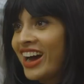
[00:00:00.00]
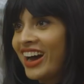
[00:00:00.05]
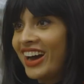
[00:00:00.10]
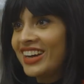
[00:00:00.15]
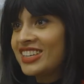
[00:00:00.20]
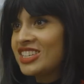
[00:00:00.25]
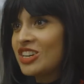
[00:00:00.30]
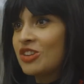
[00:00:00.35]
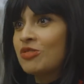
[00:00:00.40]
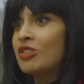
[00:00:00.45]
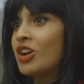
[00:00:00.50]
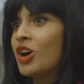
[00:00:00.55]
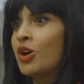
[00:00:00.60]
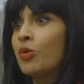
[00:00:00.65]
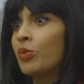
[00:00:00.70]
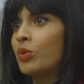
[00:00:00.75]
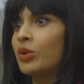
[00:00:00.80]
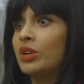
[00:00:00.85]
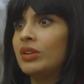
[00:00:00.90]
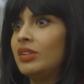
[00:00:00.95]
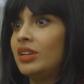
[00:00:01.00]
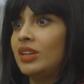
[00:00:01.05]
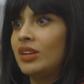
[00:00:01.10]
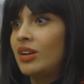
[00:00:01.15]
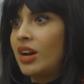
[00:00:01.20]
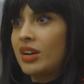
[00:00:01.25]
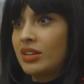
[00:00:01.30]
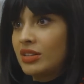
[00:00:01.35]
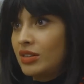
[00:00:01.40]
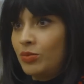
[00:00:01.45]
I don't know
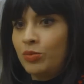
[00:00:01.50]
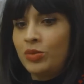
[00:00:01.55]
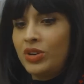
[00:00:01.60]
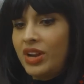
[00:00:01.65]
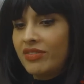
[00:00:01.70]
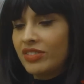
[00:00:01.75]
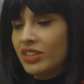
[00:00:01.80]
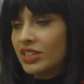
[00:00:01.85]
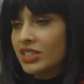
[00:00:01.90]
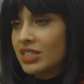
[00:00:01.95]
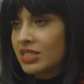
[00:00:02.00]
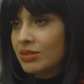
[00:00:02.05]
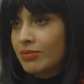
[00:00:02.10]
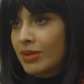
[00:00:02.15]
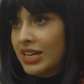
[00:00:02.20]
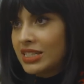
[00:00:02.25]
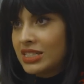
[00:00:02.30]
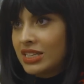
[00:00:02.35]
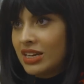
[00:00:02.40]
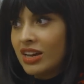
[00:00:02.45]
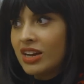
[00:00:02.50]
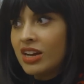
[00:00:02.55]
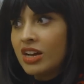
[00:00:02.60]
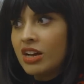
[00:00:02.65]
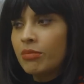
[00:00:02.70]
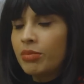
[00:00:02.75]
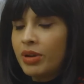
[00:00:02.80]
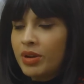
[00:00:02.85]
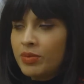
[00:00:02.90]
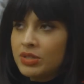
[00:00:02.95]
whatever, it doesn't matter.
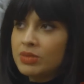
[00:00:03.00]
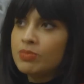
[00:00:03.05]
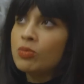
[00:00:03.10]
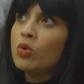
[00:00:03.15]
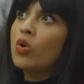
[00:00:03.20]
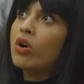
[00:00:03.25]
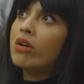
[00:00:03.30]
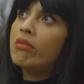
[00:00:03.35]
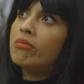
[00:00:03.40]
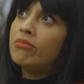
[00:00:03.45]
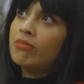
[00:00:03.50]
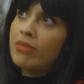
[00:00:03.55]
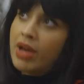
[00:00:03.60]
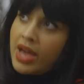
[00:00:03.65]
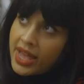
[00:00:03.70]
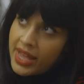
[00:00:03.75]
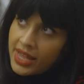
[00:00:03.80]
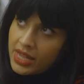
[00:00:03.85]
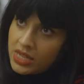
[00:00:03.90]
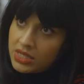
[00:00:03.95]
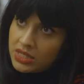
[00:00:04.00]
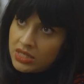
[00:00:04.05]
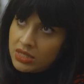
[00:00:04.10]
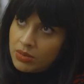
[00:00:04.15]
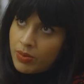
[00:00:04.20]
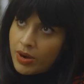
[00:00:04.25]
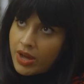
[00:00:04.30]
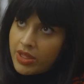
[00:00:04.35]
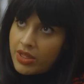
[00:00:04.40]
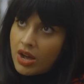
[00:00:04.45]
But I was more
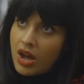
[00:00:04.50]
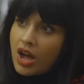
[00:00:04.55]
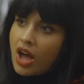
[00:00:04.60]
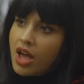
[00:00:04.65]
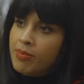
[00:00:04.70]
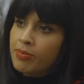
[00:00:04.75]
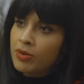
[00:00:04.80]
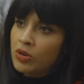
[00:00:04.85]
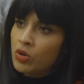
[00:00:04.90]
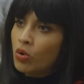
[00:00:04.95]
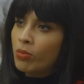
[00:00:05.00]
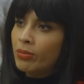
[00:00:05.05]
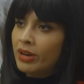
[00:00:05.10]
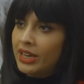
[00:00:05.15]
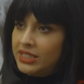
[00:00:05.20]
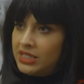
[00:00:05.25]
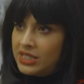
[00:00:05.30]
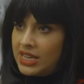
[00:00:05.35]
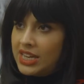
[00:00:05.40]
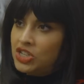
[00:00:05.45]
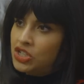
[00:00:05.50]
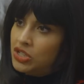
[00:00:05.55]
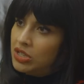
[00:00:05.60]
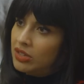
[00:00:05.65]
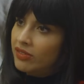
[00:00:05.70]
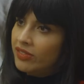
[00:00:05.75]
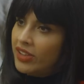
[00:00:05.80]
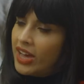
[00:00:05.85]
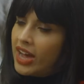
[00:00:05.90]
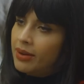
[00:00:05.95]
amazed by the hyper-normalization
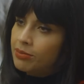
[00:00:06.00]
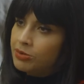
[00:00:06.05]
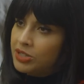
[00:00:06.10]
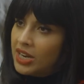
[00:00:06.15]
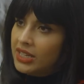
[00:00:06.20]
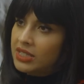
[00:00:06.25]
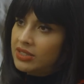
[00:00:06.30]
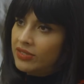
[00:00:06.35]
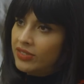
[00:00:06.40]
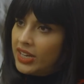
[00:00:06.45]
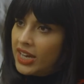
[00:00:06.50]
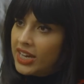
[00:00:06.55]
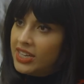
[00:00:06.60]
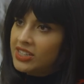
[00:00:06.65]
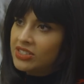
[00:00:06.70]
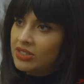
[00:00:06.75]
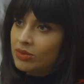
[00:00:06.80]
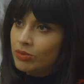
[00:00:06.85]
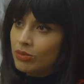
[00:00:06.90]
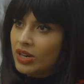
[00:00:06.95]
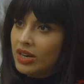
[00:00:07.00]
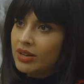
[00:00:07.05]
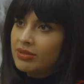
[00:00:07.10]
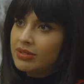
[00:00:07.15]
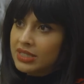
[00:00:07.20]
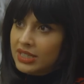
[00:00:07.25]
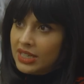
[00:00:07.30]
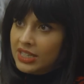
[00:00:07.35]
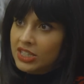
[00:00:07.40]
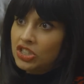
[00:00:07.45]
of that objectification, where I
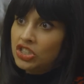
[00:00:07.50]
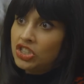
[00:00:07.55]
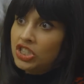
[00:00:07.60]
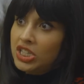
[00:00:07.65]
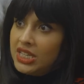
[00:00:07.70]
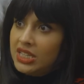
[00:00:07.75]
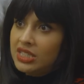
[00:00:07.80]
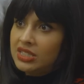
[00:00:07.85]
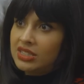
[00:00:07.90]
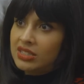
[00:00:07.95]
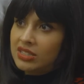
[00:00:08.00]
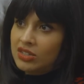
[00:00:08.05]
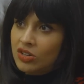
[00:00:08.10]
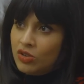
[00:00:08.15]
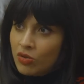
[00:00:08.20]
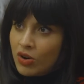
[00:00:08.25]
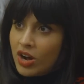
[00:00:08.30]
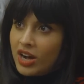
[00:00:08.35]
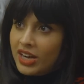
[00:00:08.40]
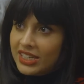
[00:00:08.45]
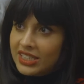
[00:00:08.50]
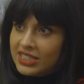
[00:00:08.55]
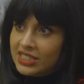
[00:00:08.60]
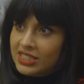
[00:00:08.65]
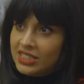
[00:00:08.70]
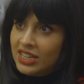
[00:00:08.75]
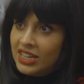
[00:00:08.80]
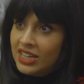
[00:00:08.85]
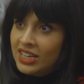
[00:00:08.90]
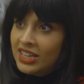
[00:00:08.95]
was like, Jesus
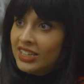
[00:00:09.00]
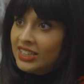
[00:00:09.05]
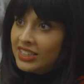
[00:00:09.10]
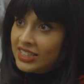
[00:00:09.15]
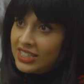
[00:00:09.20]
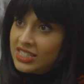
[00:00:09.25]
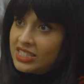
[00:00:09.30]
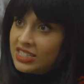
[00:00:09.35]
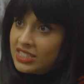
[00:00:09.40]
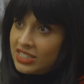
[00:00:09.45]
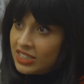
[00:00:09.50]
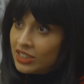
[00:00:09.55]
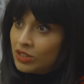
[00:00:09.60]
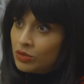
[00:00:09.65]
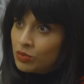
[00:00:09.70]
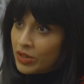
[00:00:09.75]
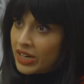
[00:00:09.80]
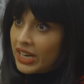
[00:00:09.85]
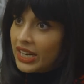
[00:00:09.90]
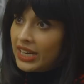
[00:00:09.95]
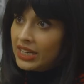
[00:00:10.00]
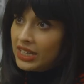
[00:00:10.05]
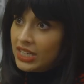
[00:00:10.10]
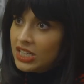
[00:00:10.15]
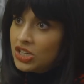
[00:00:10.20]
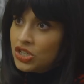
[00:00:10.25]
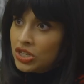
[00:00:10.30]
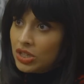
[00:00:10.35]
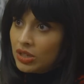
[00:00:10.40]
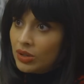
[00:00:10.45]
Christ, this is still really an
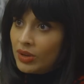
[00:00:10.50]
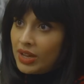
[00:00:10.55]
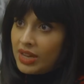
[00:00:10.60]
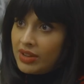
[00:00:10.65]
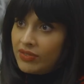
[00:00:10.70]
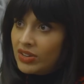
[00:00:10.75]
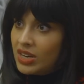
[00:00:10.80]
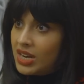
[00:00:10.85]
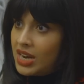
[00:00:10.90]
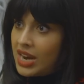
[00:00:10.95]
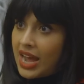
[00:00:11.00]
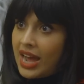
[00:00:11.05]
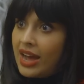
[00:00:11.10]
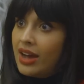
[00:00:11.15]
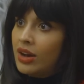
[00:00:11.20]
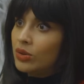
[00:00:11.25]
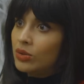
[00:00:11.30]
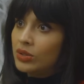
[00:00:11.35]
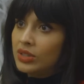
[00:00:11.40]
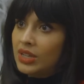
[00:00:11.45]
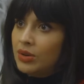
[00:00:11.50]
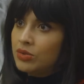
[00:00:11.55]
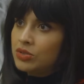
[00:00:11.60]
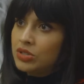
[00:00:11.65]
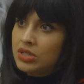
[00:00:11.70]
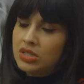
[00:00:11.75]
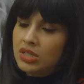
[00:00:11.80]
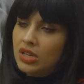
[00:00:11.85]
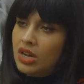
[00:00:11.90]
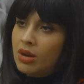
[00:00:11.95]
issue, even now. And that was
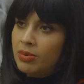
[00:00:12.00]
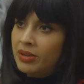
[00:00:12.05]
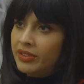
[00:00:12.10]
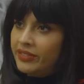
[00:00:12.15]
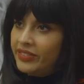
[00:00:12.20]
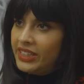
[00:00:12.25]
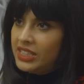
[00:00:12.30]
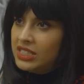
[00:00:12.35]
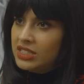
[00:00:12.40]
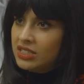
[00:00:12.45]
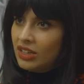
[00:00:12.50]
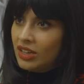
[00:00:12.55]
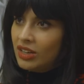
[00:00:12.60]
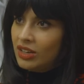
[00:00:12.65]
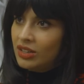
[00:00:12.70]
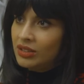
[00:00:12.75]
just a couple of years ago.